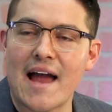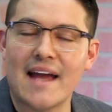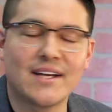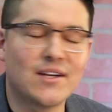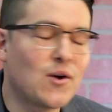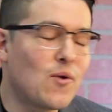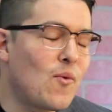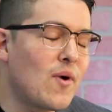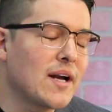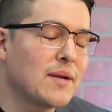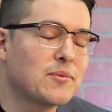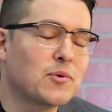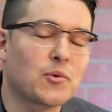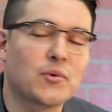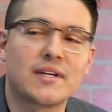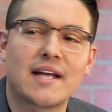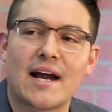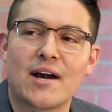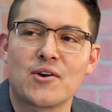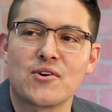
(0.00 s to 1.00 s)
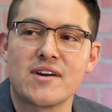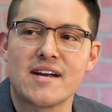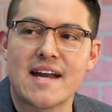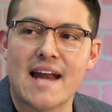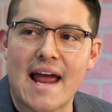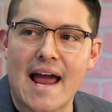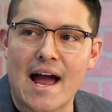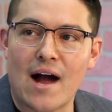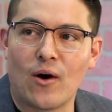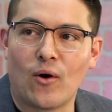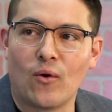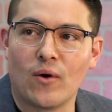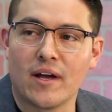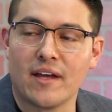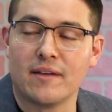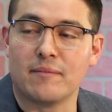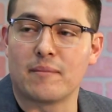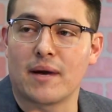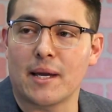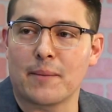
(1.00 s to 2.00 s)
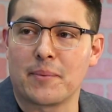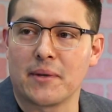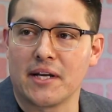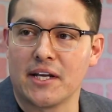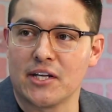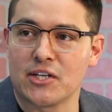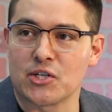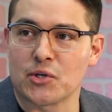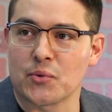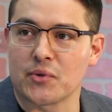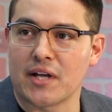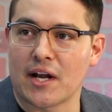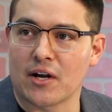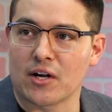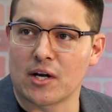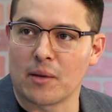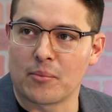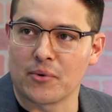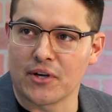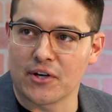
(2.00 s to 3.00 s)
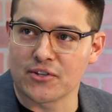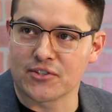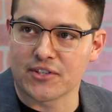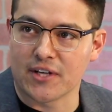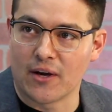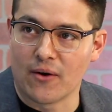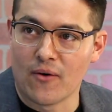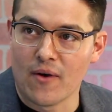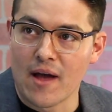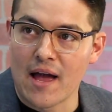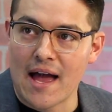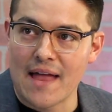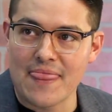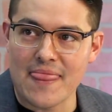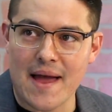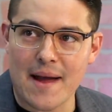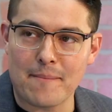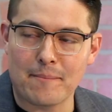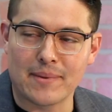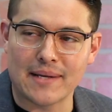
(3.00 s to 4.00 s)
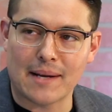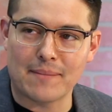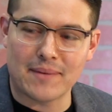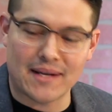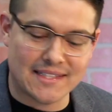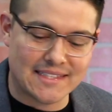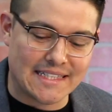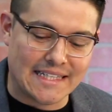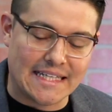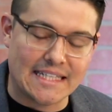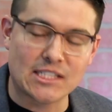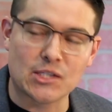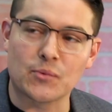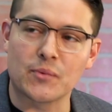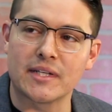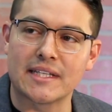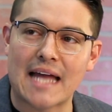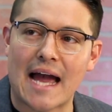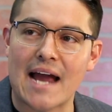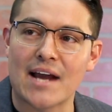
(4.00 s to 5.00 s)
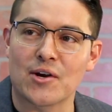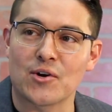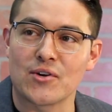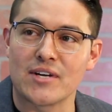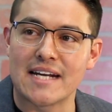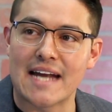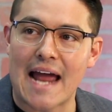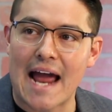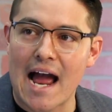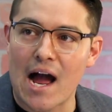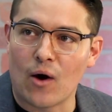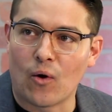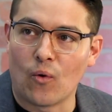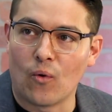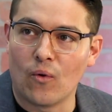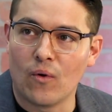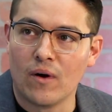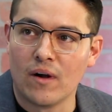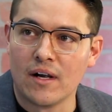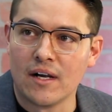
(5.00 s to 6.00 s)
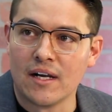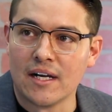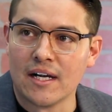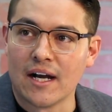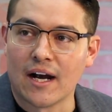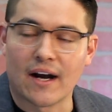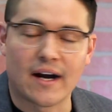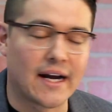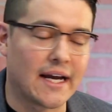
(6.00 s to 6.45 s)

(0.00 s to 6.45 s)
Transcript: I don't want him to retire now. In my opinion, he should have retired a couple of years ago. But I'm not saying he should retire now. All